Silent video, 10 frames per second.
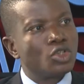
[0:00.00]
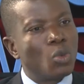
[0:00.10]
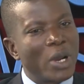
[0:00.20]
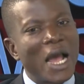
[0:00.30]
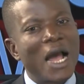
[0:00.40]
So
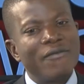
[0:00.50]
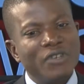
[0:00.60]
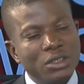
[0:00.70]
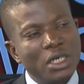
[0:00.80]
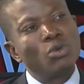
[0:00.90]
we
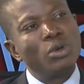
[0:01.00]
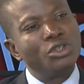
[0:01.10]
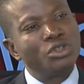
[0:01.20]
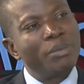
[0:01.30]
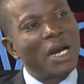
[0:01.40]
have the
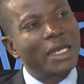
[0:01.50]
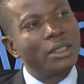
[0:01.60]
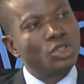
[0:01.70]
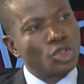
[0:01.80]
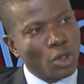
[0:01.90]
regulatory
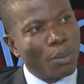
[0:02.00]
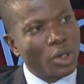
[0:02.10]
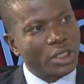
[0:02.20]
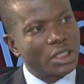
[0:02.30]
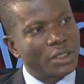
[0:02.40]
backing to
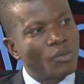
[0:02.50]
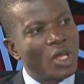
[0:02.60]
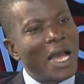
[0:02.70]
support it.